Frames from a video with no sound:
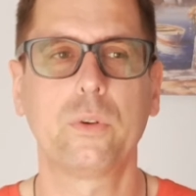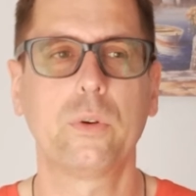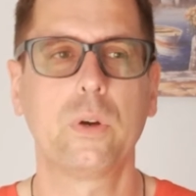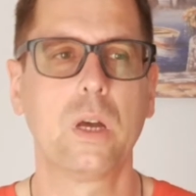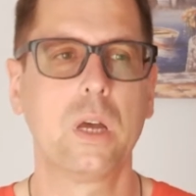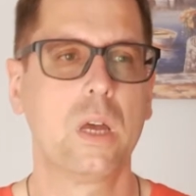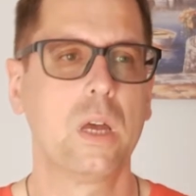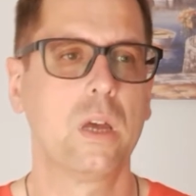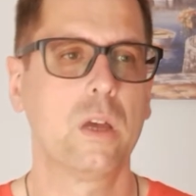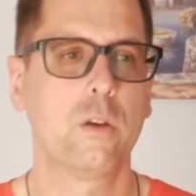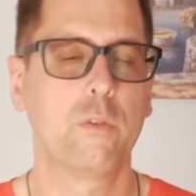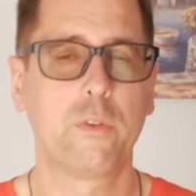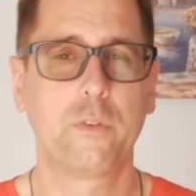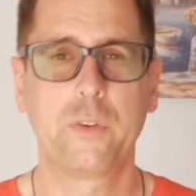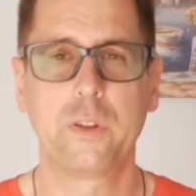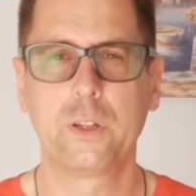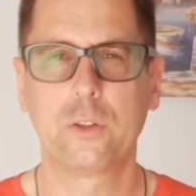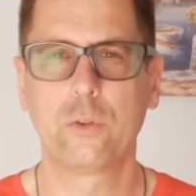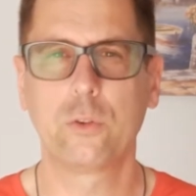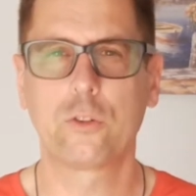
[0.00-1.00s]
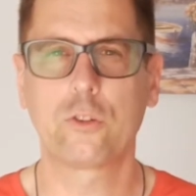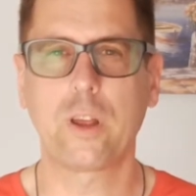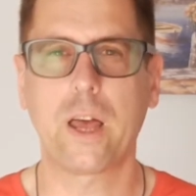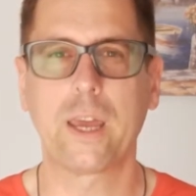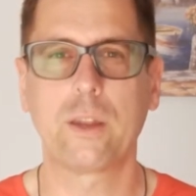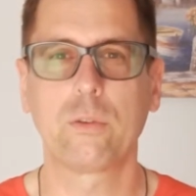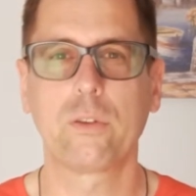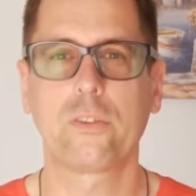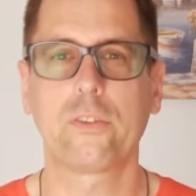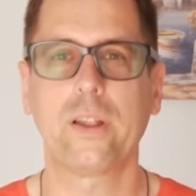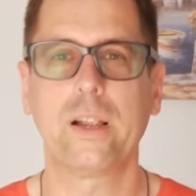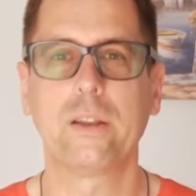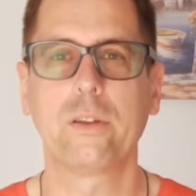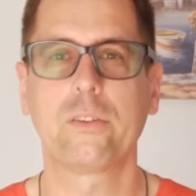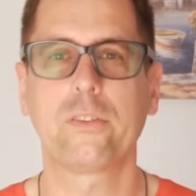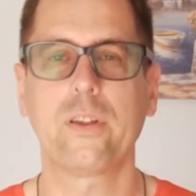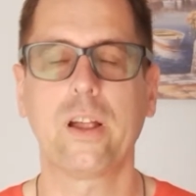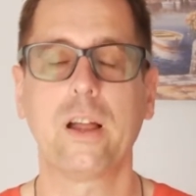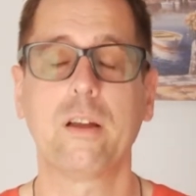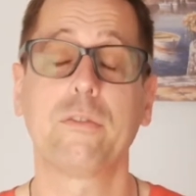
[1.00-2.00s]
you feel too shy to sell
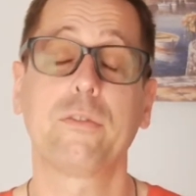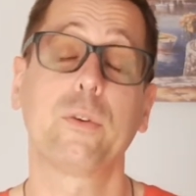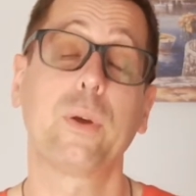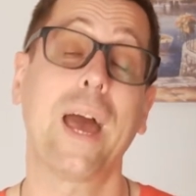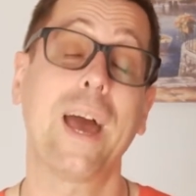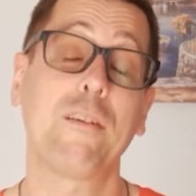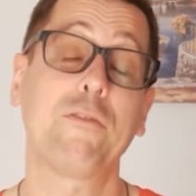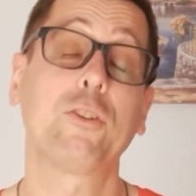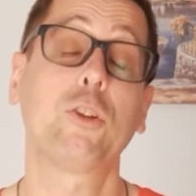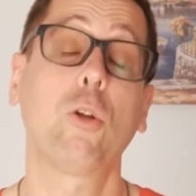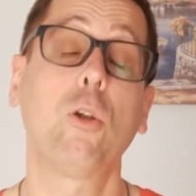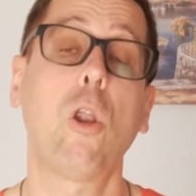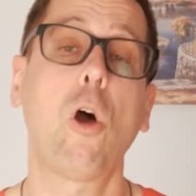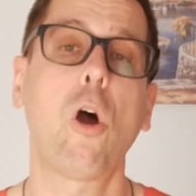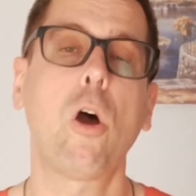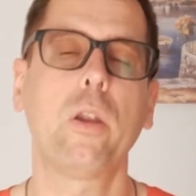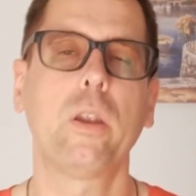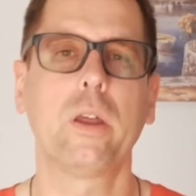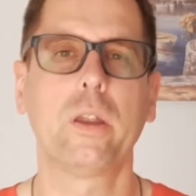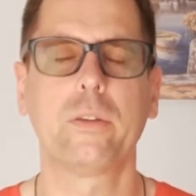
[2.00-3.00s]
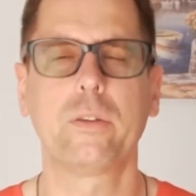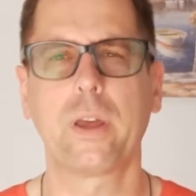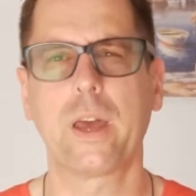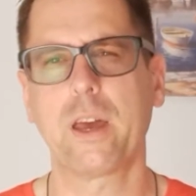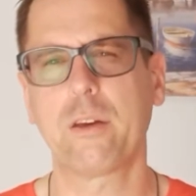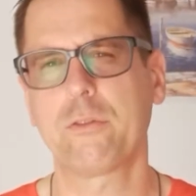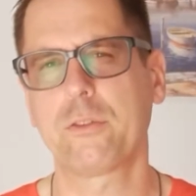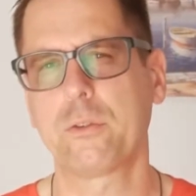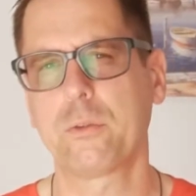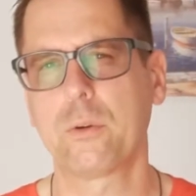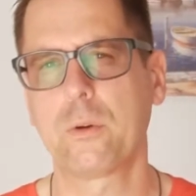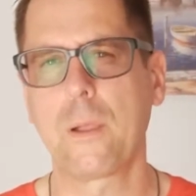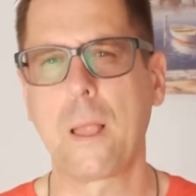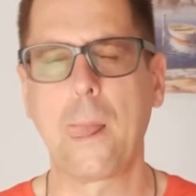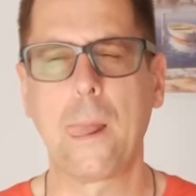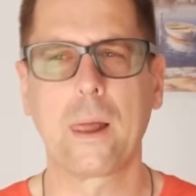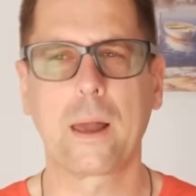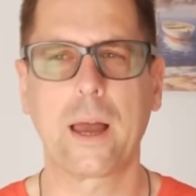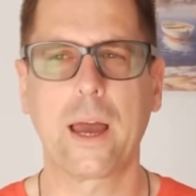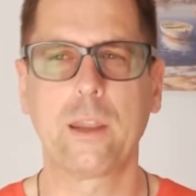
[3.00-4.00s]
yourself. You have to learn it. You have to
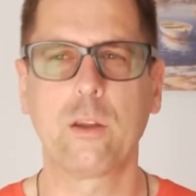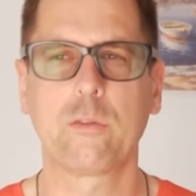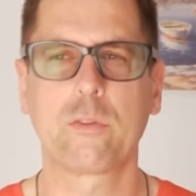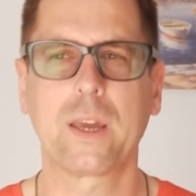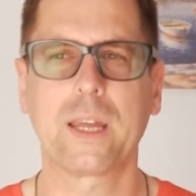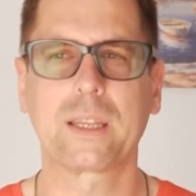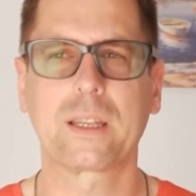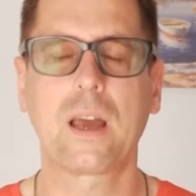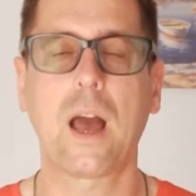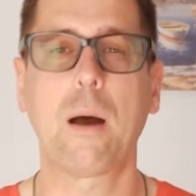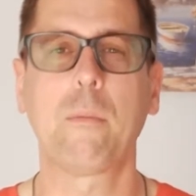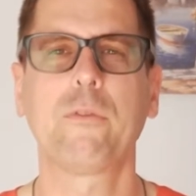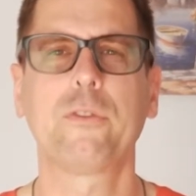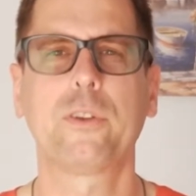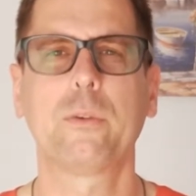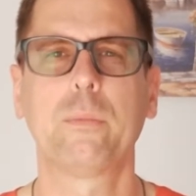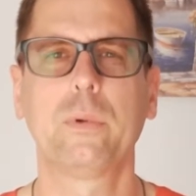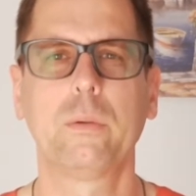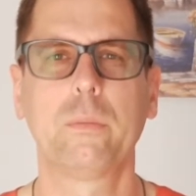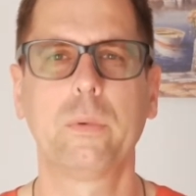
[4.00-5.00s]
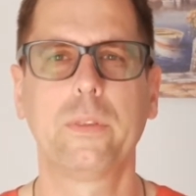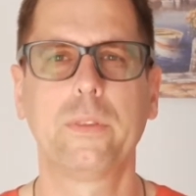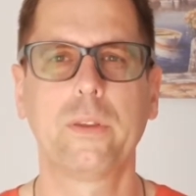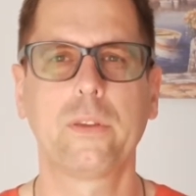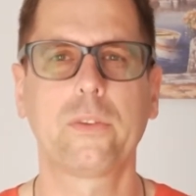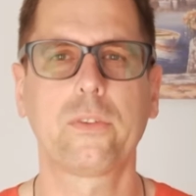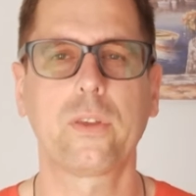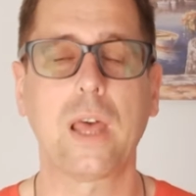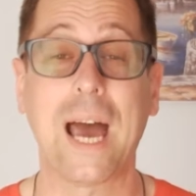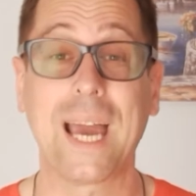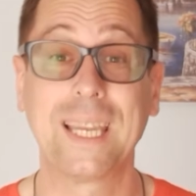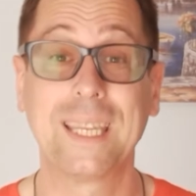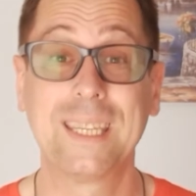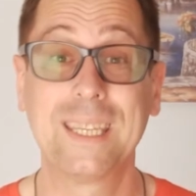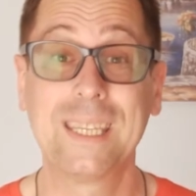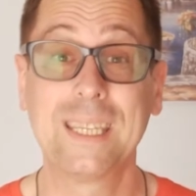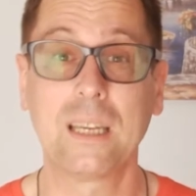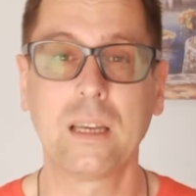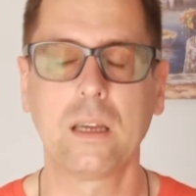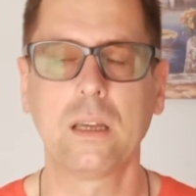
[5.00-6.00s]
kind of get comfortable with this
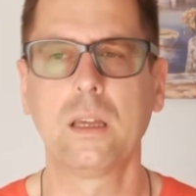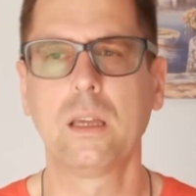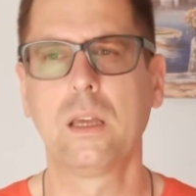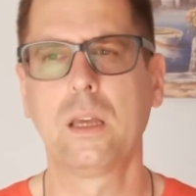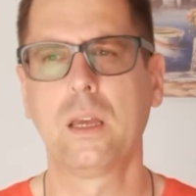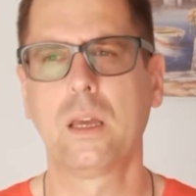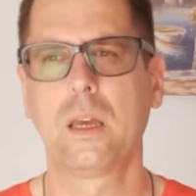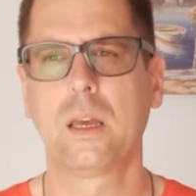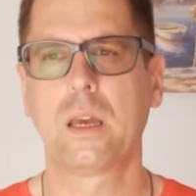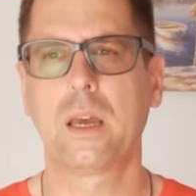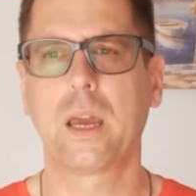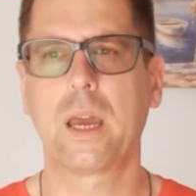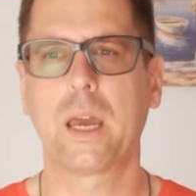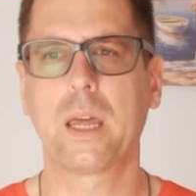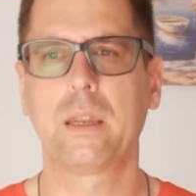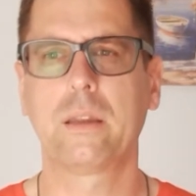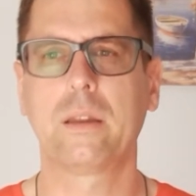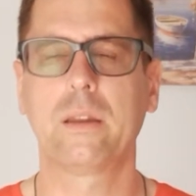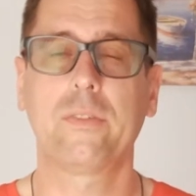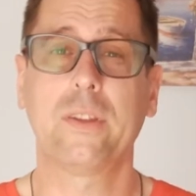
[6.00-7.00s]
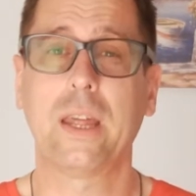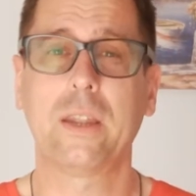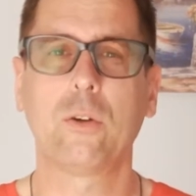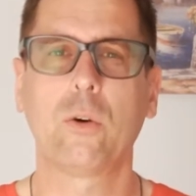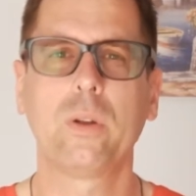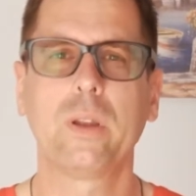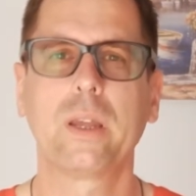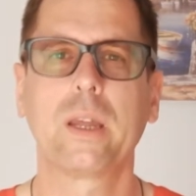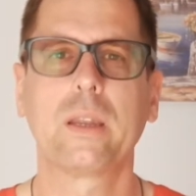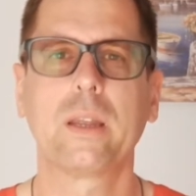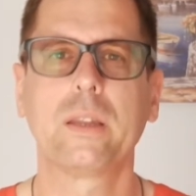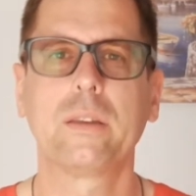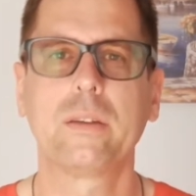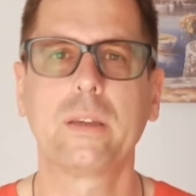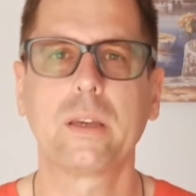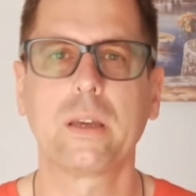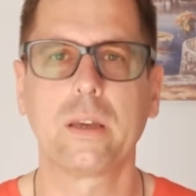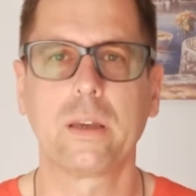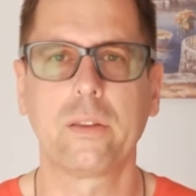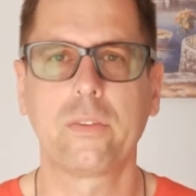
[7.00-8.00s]
idea, and it's not only an idea.